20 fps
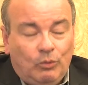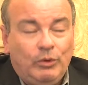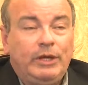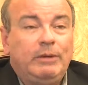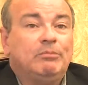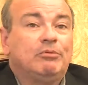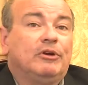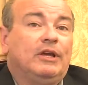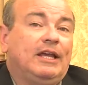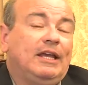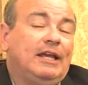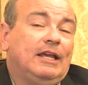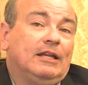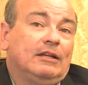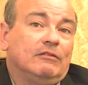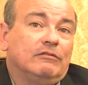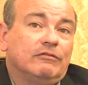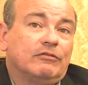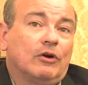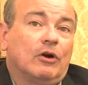We bring
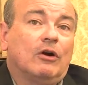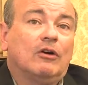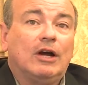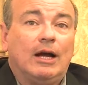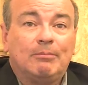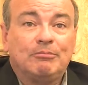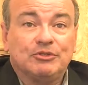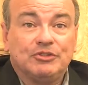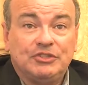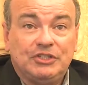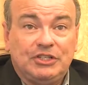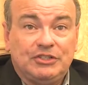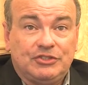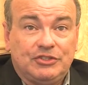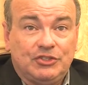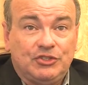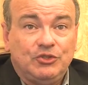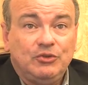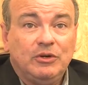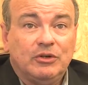in, for our opera
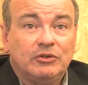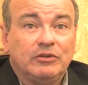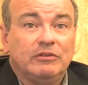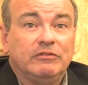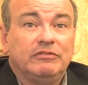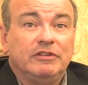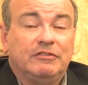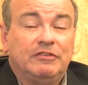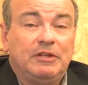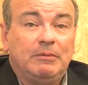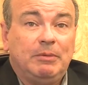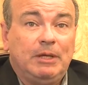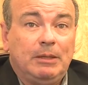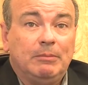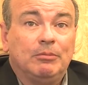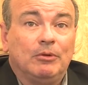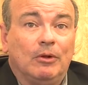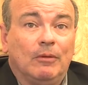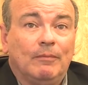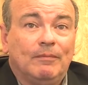season, 250
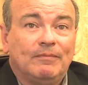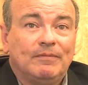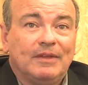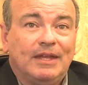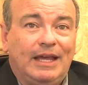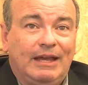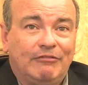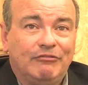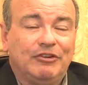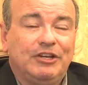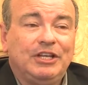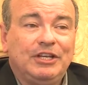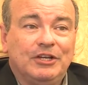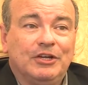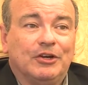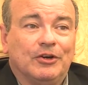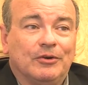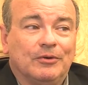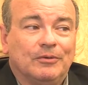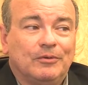people every
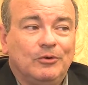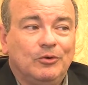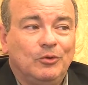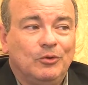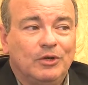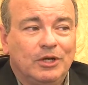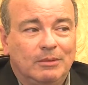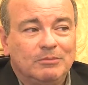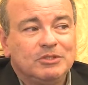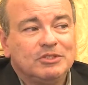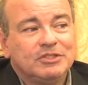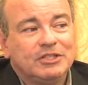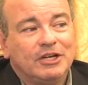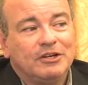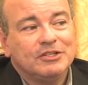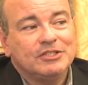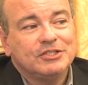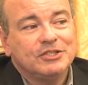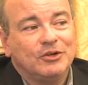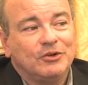year who come to
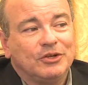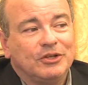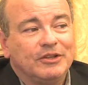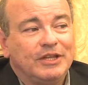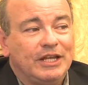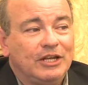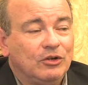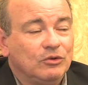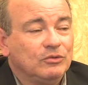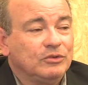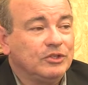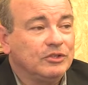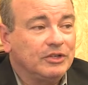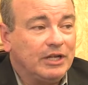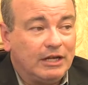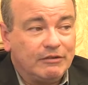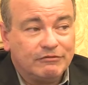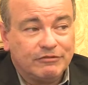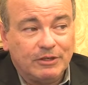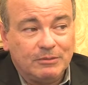Sarasota. They're
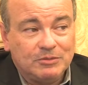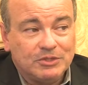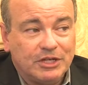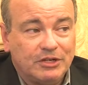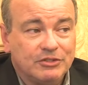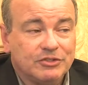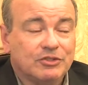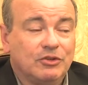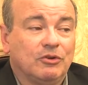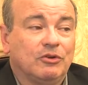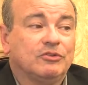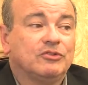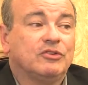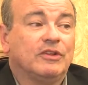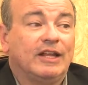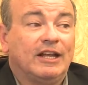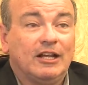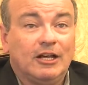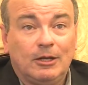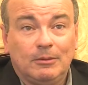not from Sarasota, so
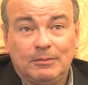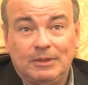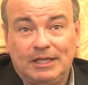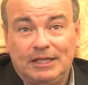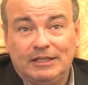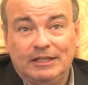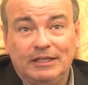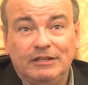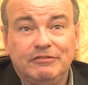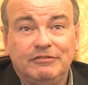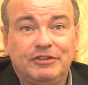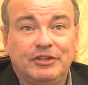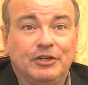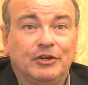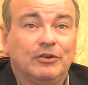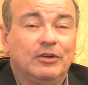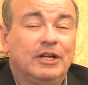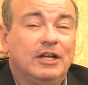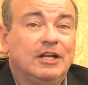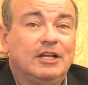they come and live
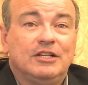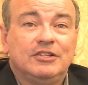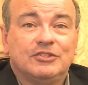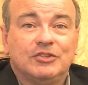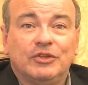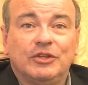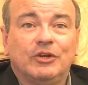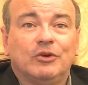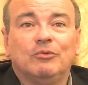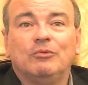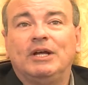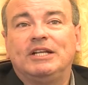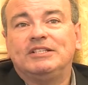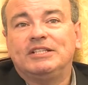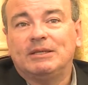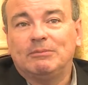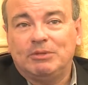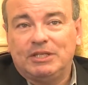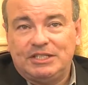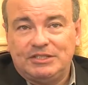here. So they're
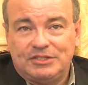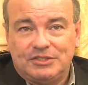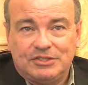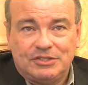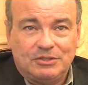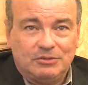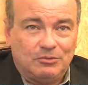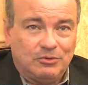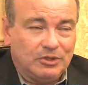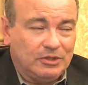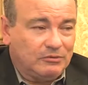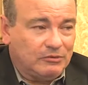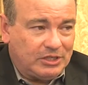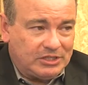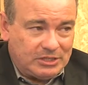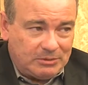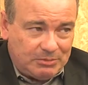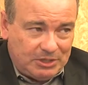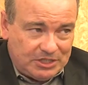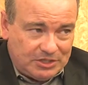renting places. We're
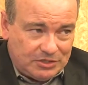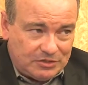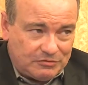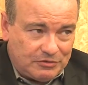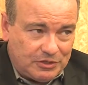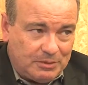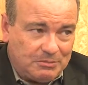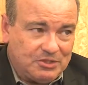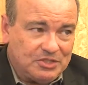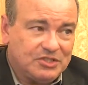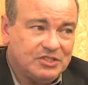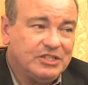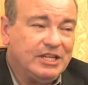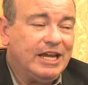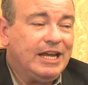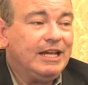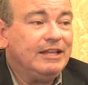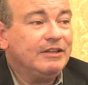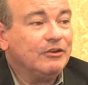renting places for them to stay.